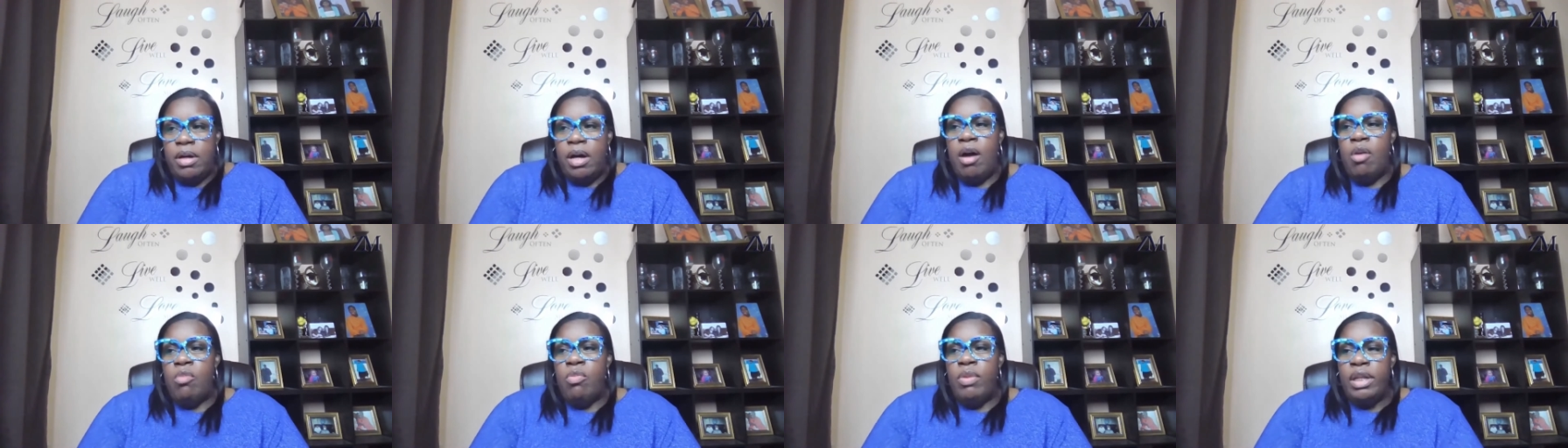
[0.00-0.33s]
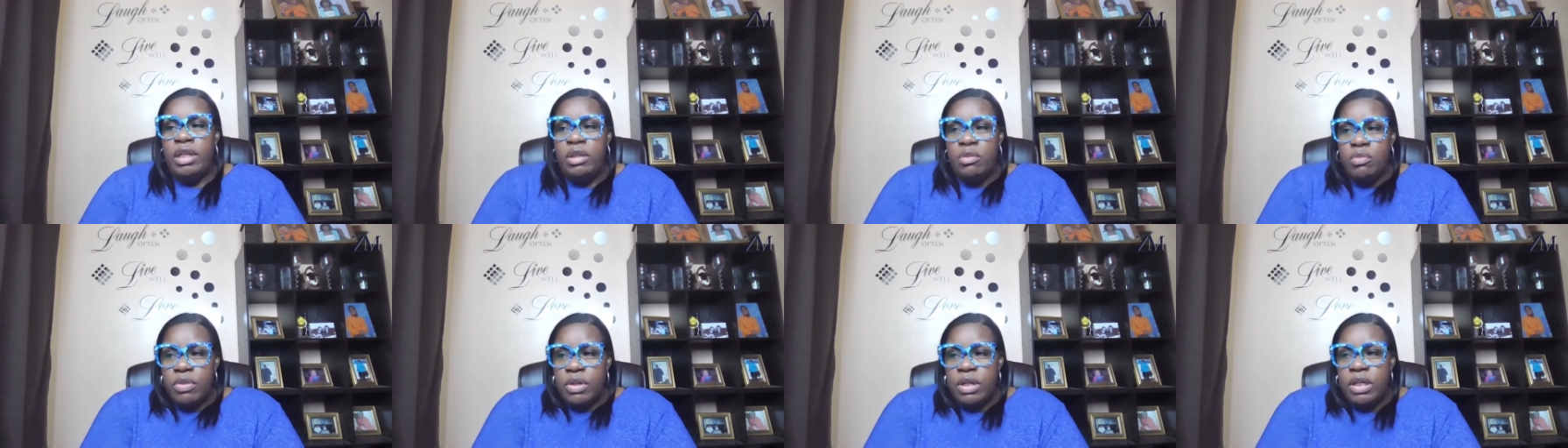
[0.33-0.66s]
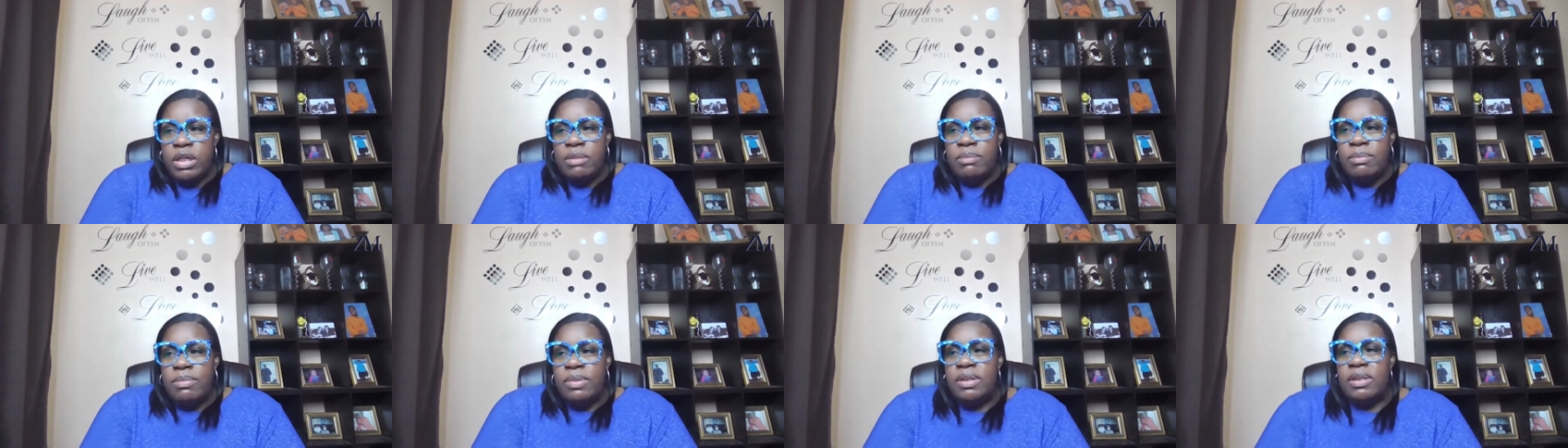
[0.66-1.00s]
Uh, Wendy
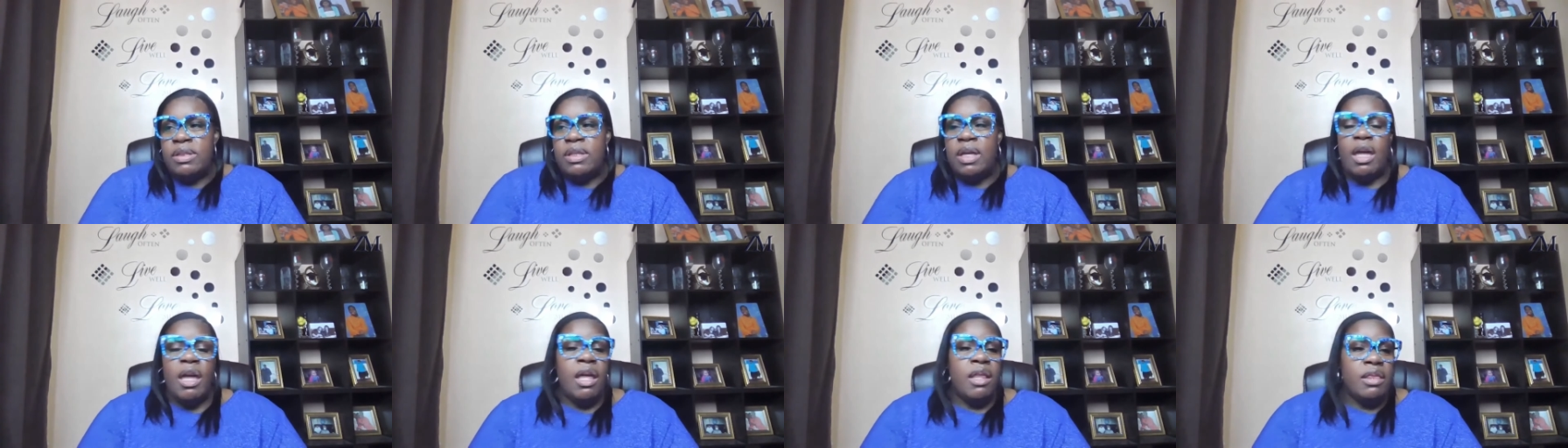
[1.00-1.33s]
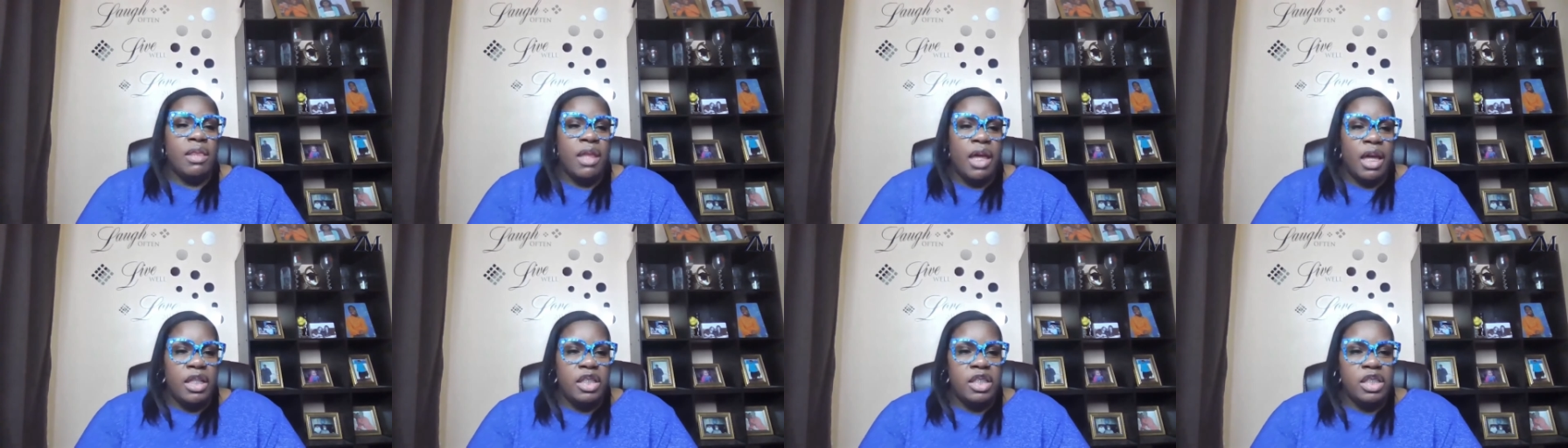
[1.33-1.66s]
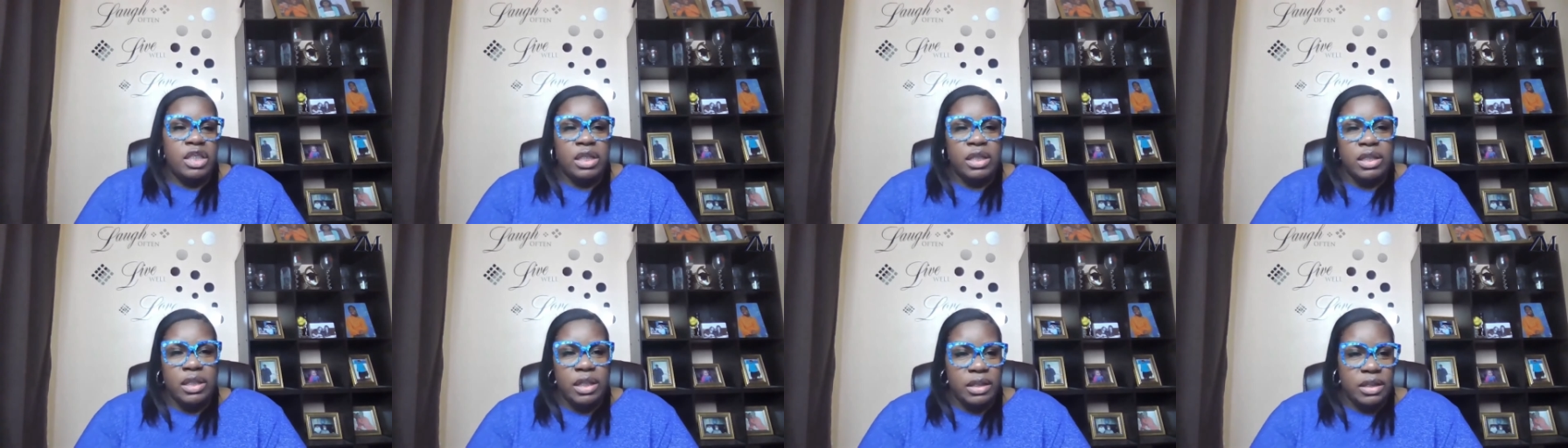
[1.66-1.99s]
Williams said that
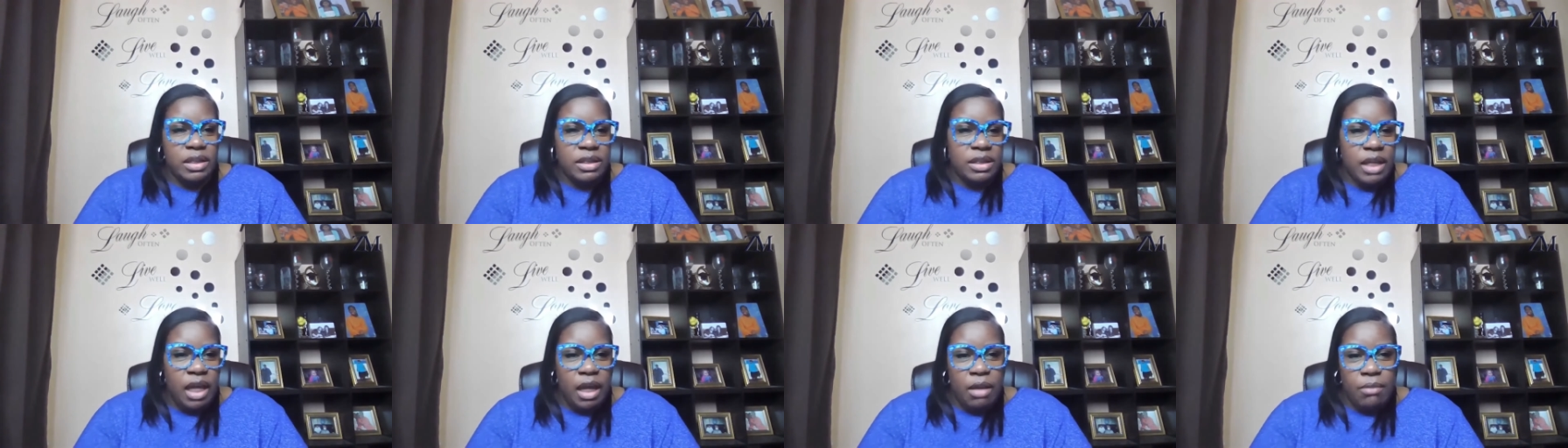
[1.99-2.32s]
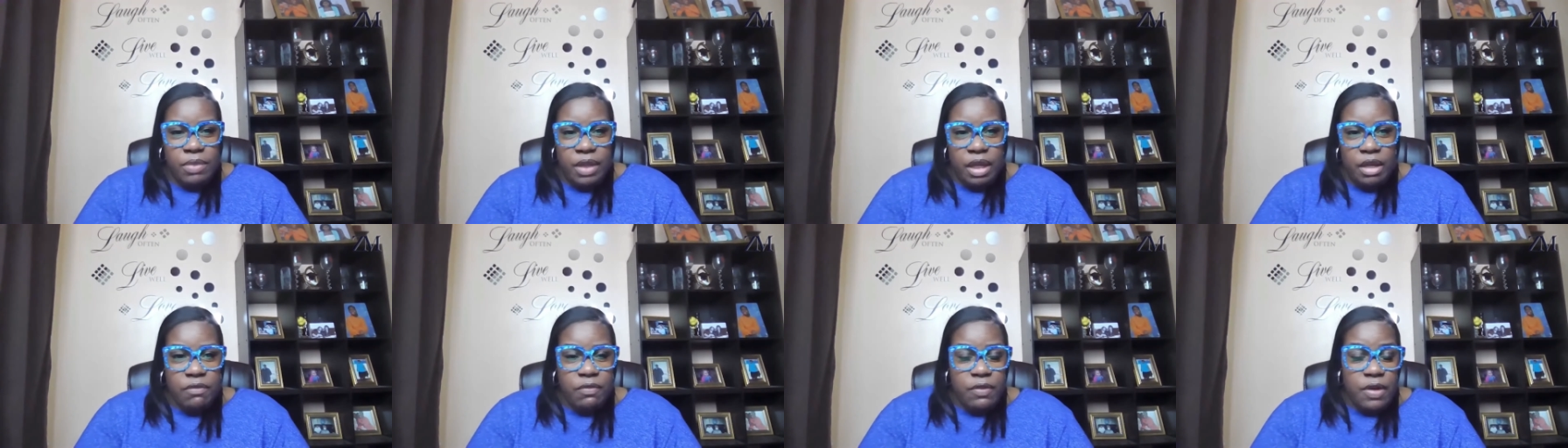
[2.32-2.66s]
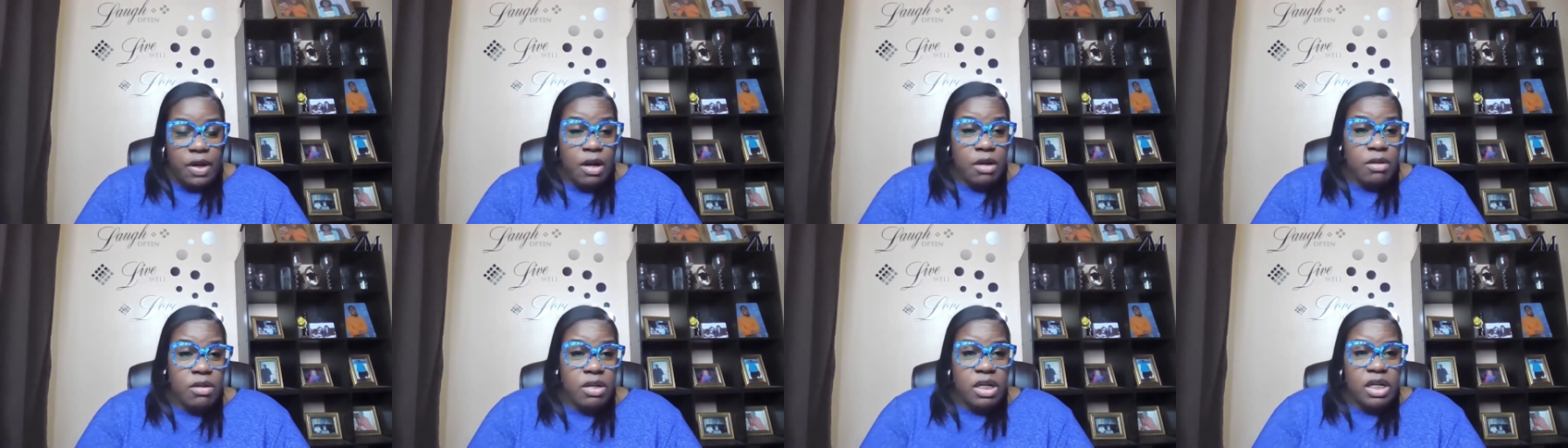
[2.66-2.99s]
she did the same thing
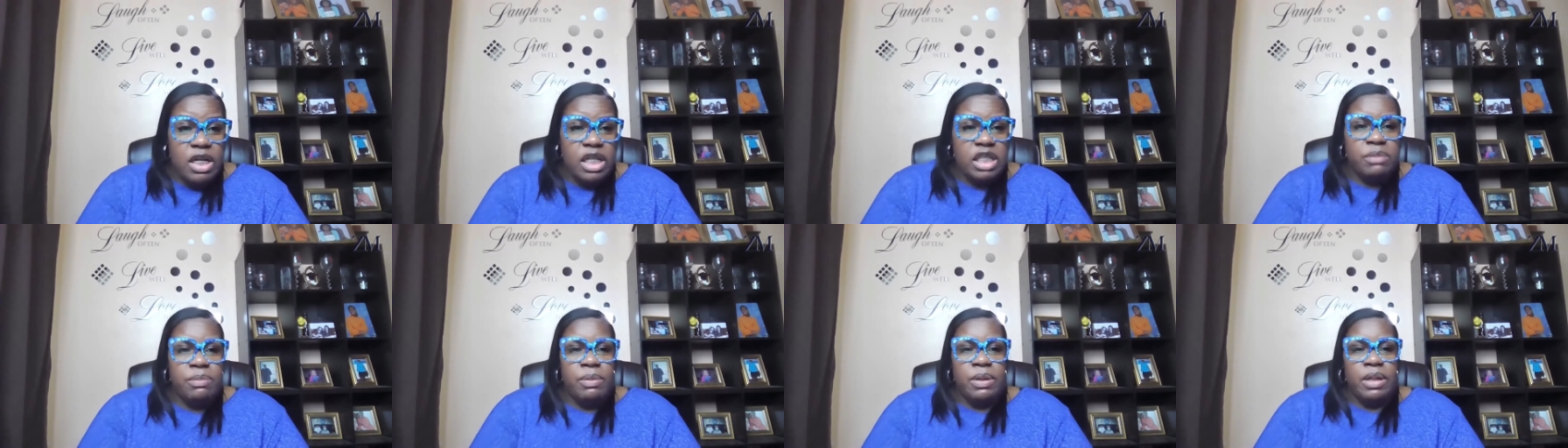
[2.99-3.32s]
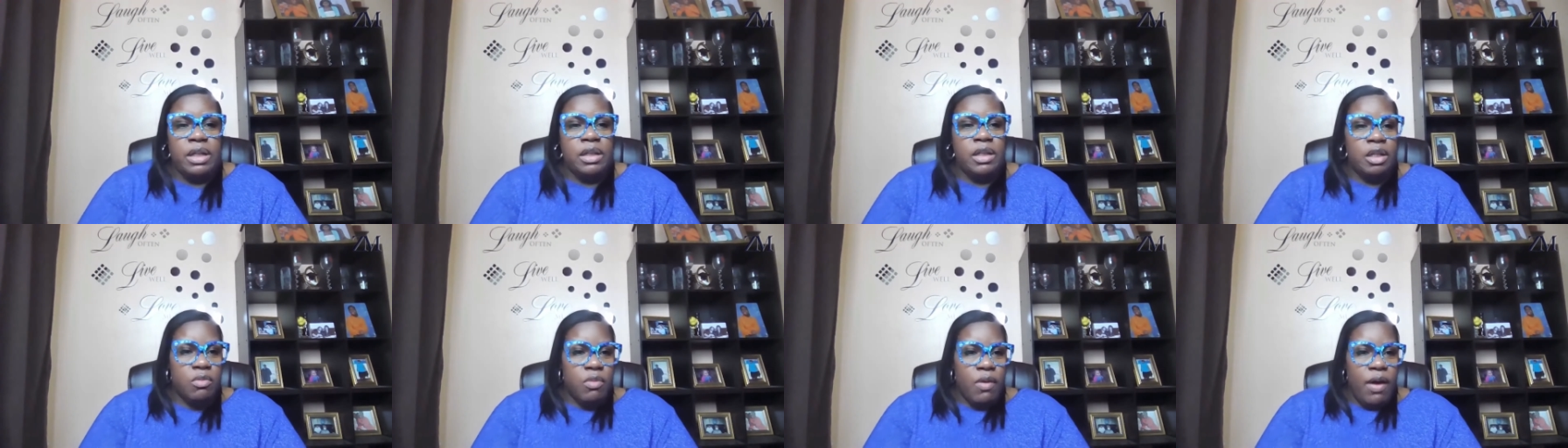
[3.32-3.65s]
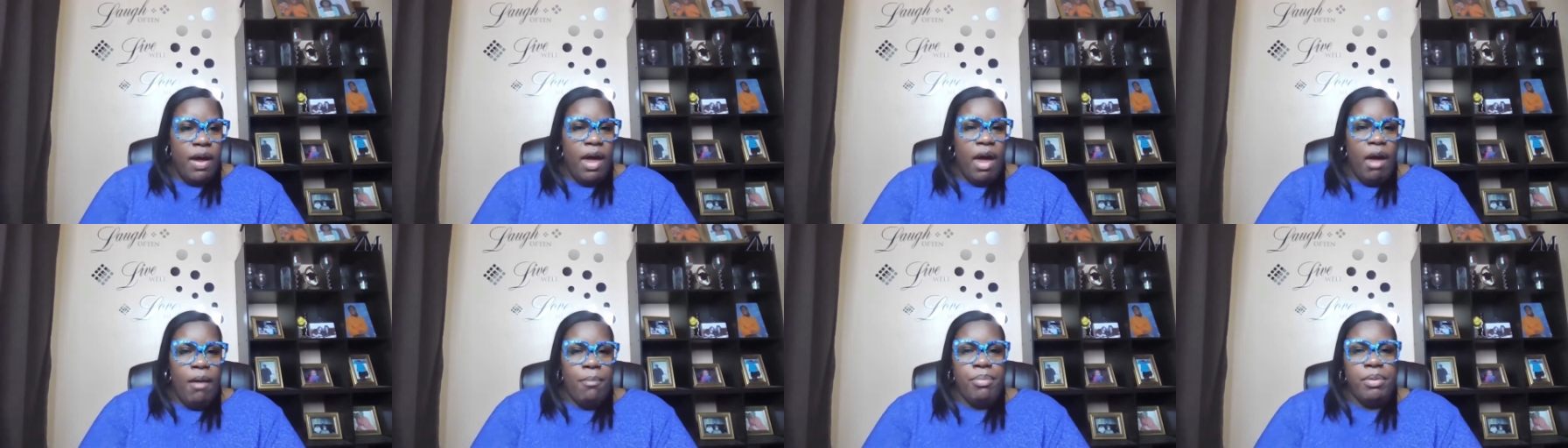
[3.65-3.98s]
for her husband, and look
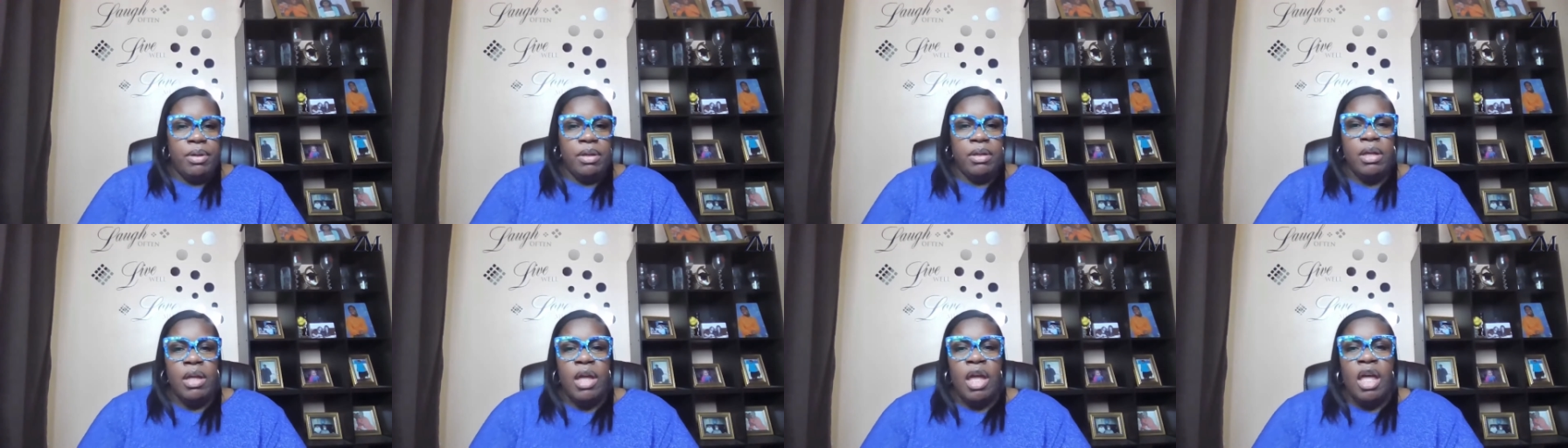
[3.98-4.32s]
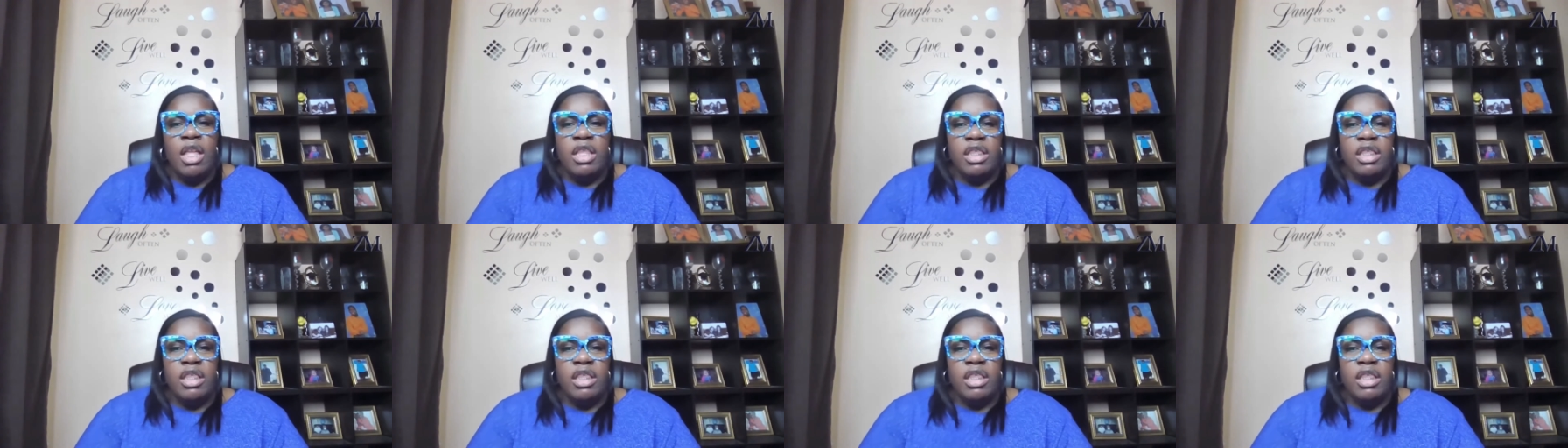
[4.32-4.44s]
what happened.